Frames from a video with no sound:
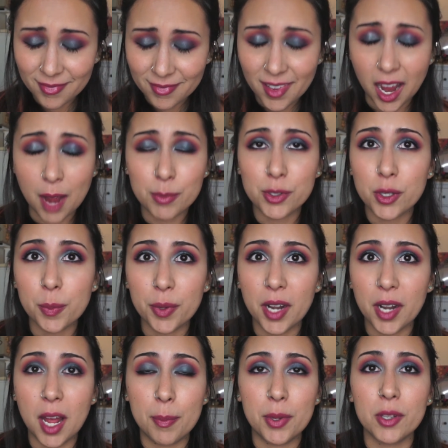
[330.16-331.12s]
I'm super
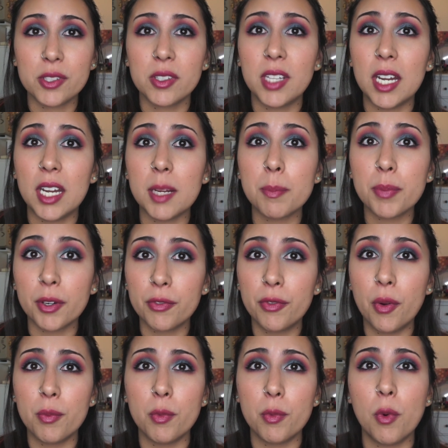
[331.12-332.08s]
happy also that it
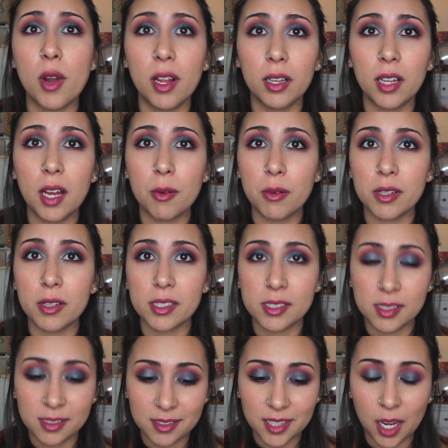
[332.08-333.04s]
performed well.
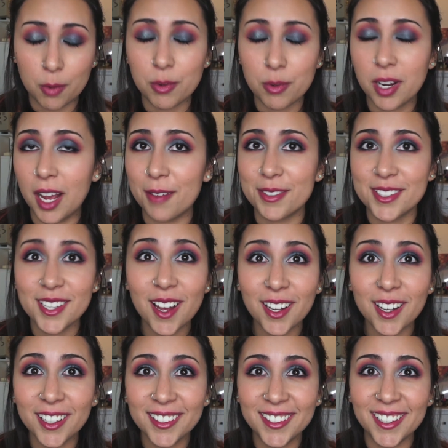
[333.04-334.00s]
That would have
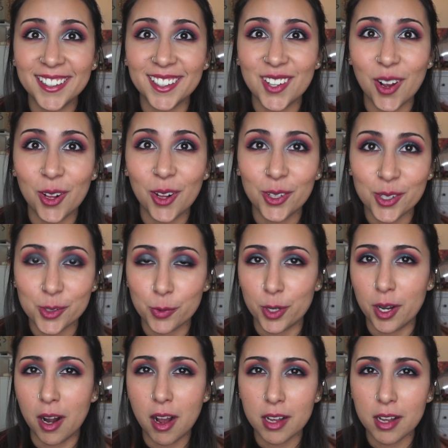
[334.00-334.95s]
sucked that the colors
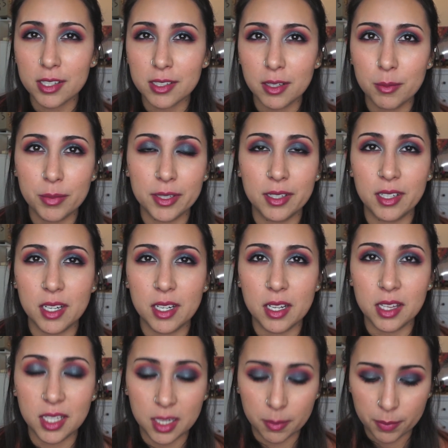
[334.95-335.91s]
were awesome but it
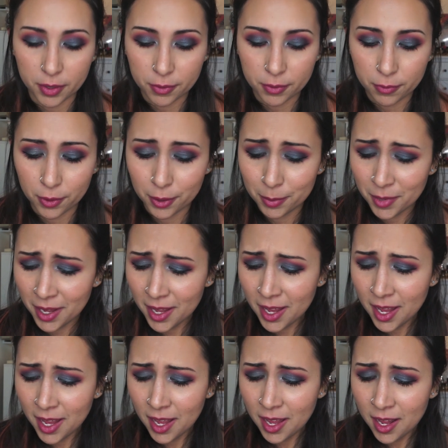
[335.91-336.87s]
didn't perform,
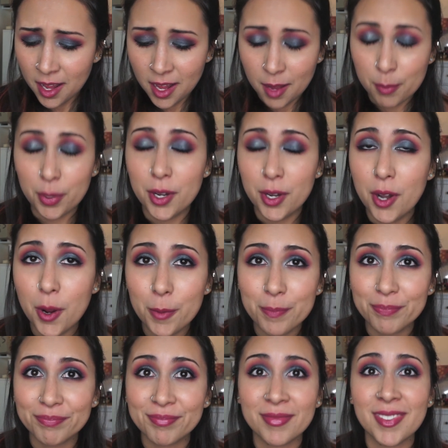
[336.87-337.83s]
but no,
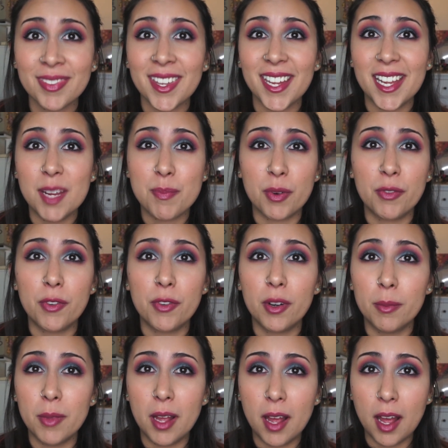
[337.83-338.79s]
it
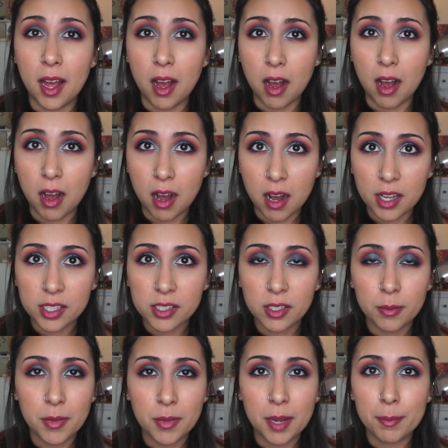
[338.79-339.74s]
performed
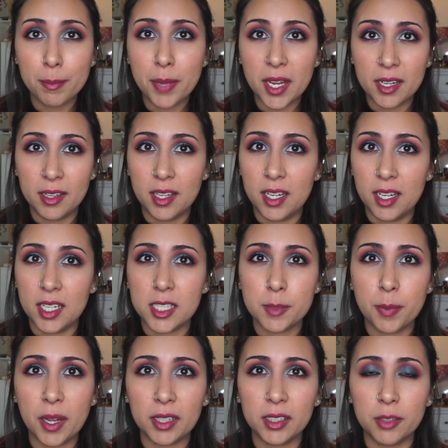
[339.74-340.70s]
awesome and better than
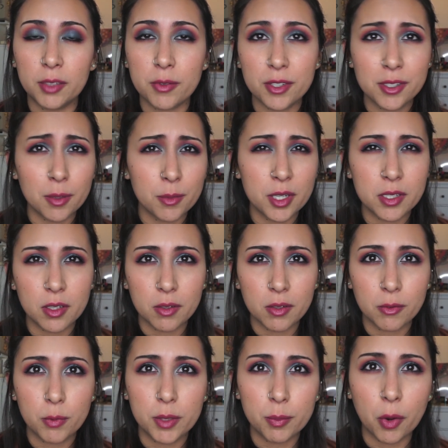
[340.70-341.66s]
expected. For some
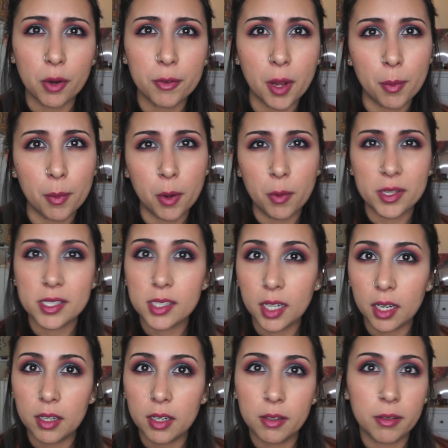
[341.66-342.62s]
reason with Morphe I'm always
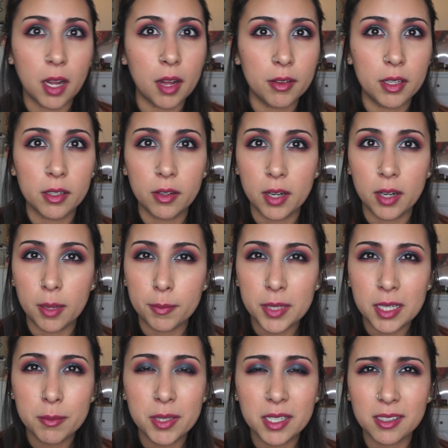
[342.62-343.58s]
scared of how they're gonna
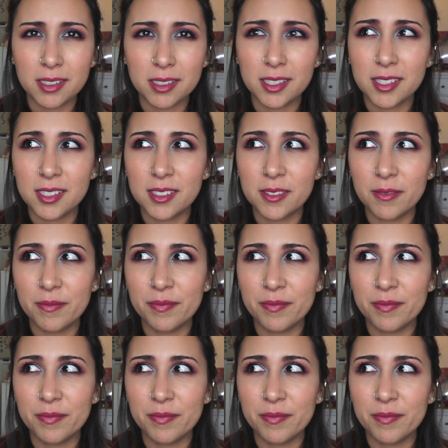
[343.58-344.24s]
be, because